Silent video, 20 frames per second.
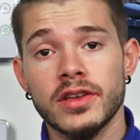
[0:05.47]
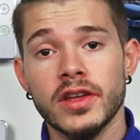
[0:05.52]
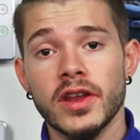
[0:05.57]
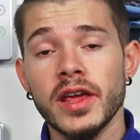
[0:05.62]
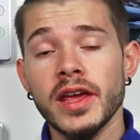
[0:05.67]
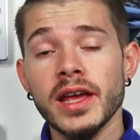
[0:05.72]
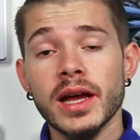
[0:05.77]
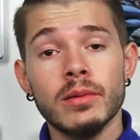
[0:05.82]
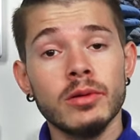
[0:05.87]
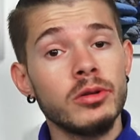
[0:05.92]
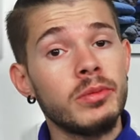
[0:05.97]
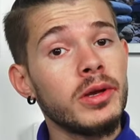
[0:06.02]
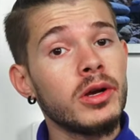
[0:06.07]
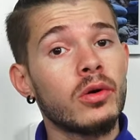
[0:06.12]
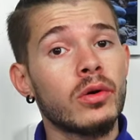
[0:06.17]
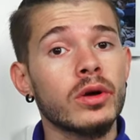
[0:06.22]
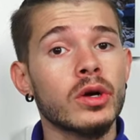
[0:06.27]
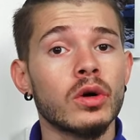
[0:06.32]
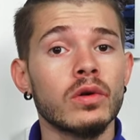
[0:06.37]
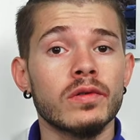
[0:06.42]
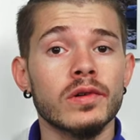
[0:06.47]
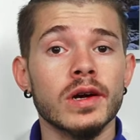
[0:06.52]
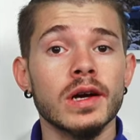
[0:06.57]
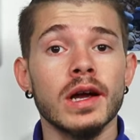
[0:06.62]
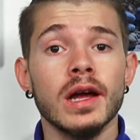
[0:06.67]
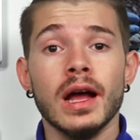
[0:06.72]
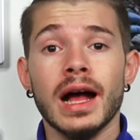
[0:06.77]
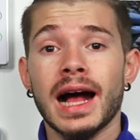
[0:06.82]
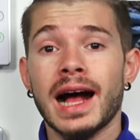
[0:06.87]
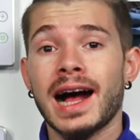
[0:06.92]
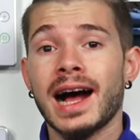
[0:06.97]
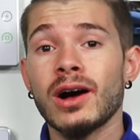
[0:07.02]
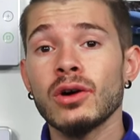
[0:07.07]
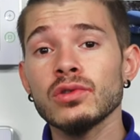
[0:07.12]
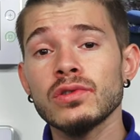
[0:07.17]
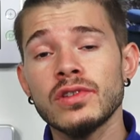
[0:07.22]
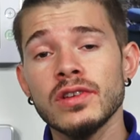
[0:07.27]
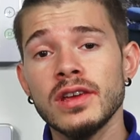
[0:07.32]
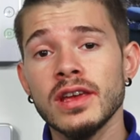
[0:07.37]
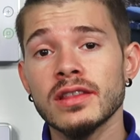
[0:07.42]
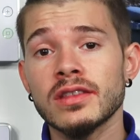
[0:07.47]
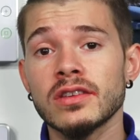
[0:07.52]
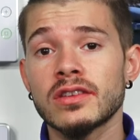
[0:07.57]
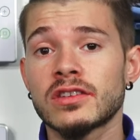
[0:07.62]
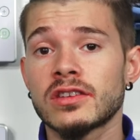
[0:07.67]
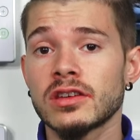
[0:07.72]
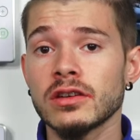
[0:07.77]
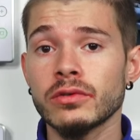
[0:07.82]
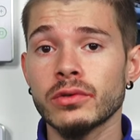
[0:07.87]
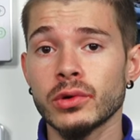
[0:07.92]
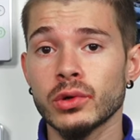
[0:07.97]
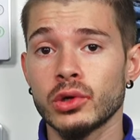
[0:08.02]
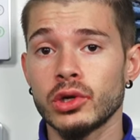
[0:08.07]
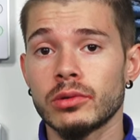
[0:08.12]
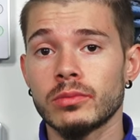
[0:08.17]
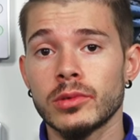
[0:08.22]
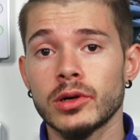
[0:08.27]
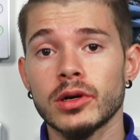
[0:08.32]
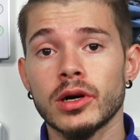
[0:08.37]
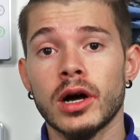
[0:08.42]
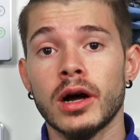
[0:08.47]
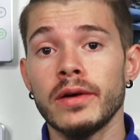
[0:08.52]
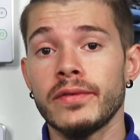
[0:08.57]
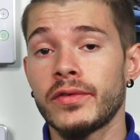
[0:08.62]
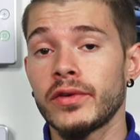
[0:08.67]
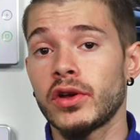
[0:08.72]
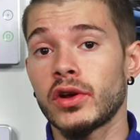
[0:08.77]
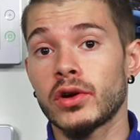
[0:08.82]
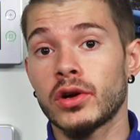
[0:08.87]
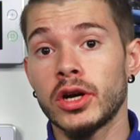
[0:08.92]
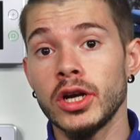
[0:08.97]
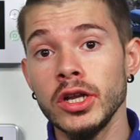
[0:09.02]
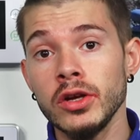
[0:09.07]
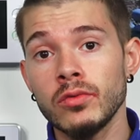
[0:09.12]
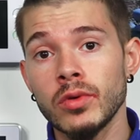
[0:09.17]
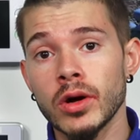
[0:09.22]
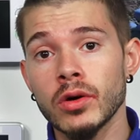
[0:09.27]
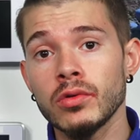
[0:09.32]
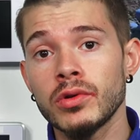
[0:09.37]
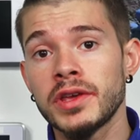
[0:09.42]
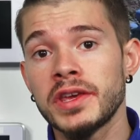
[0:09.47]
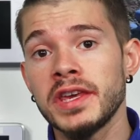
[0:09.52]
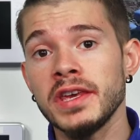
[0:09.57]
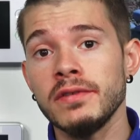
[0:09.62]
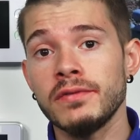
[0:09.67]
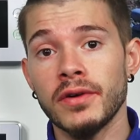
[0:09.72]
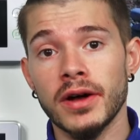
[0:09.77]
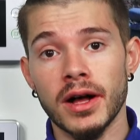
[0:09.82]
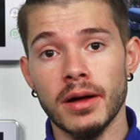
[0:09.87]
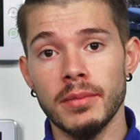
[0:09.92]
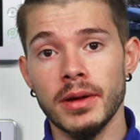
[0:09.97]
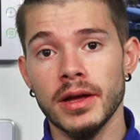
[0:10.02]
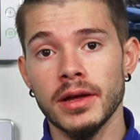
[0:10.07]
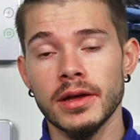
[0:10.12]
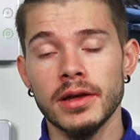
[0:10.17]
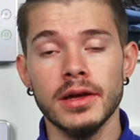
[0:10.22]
Today I'm going to be going over how to get the serial number off of your Honeywell key fob.